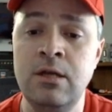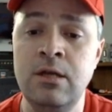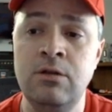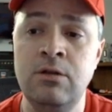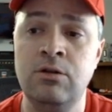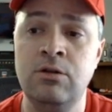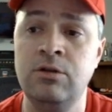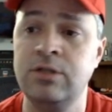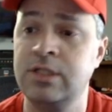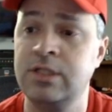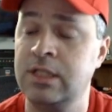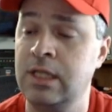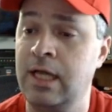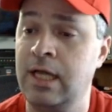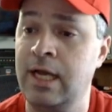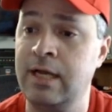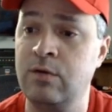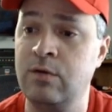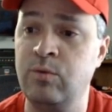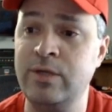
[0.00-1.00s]
Looks
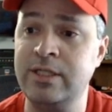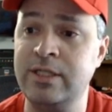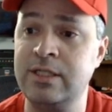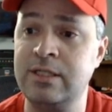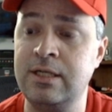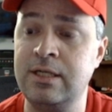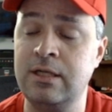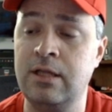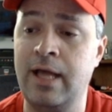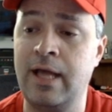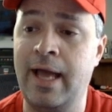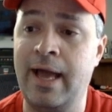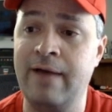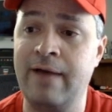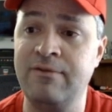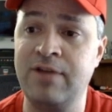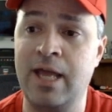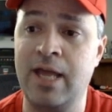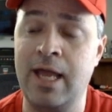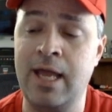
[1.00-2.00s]
like we still
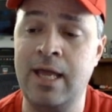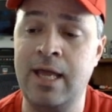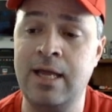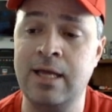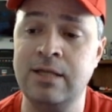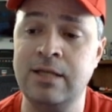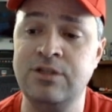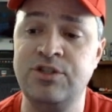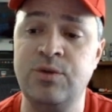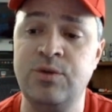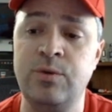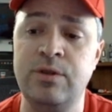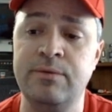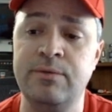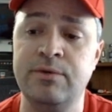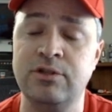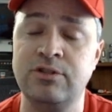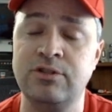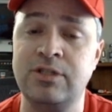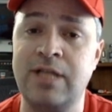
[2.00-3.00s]
have Kang as doing the
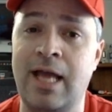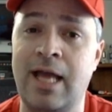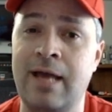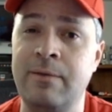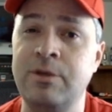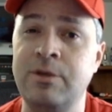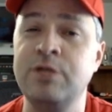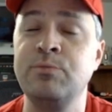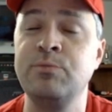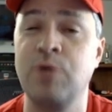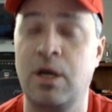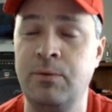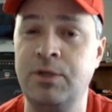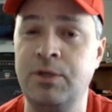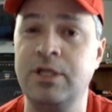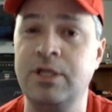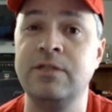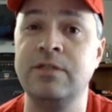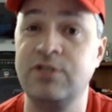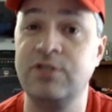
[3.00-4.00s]
most damage, probably
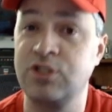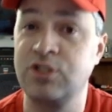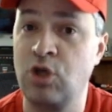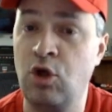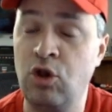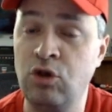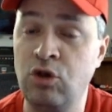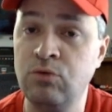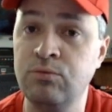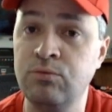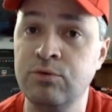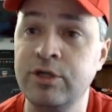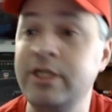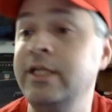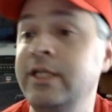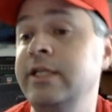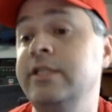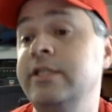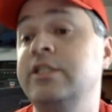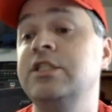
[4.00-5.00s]
because of his hull
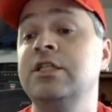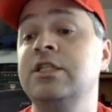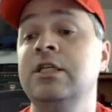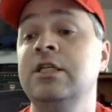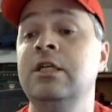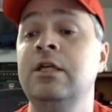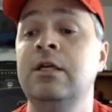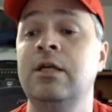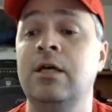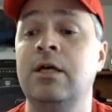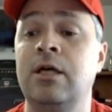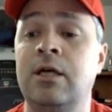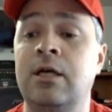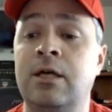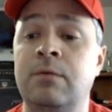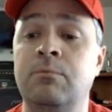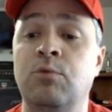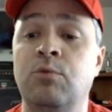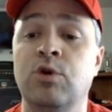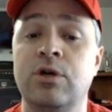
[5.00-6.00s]
breach.
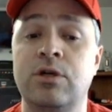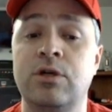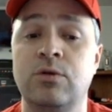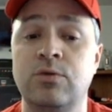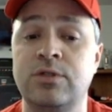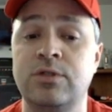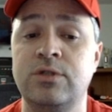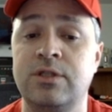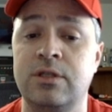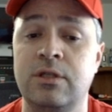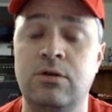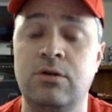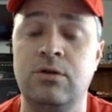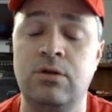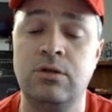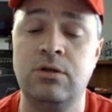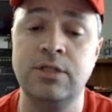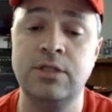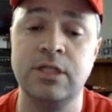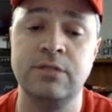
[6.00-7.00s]
More goes to the
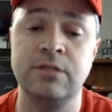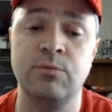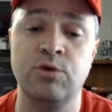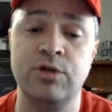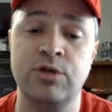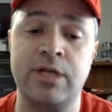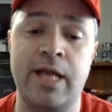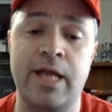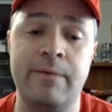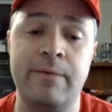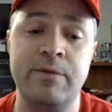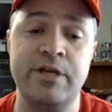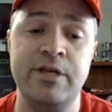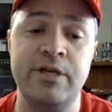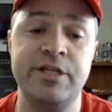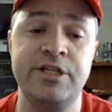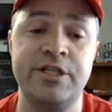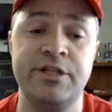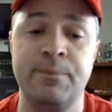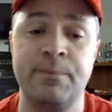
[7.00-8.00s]
hull, does more
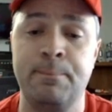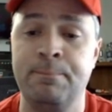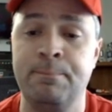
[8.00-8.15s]
damage.